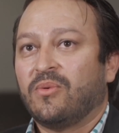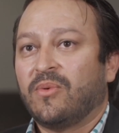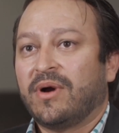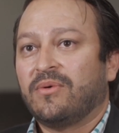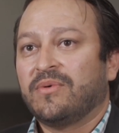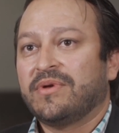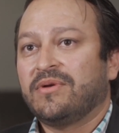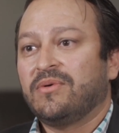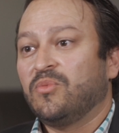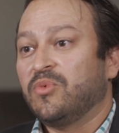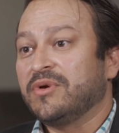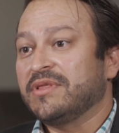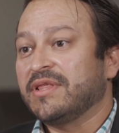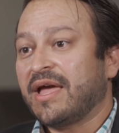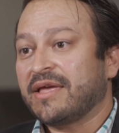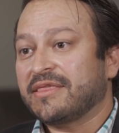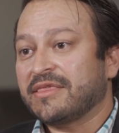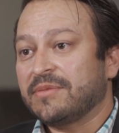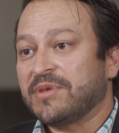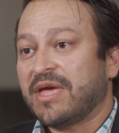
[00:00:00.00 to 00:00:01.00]
While we would
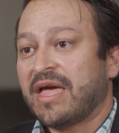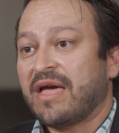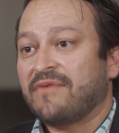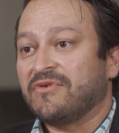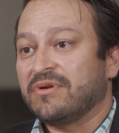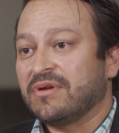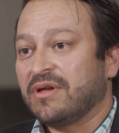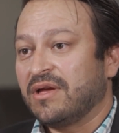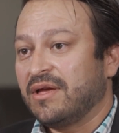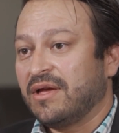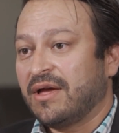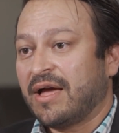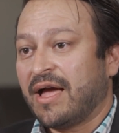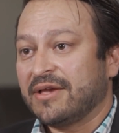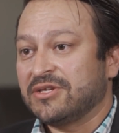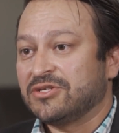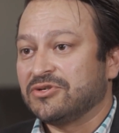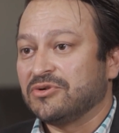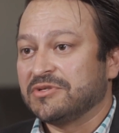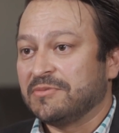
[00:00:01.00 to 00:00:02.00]
like them to have a
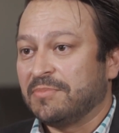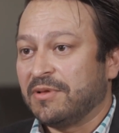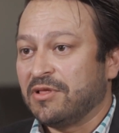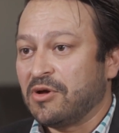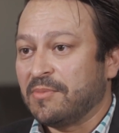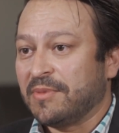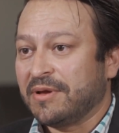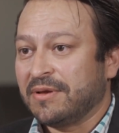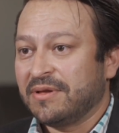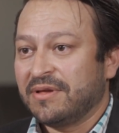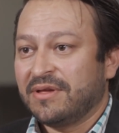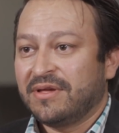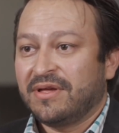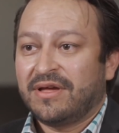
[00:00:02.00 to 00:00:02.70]
high school diploma,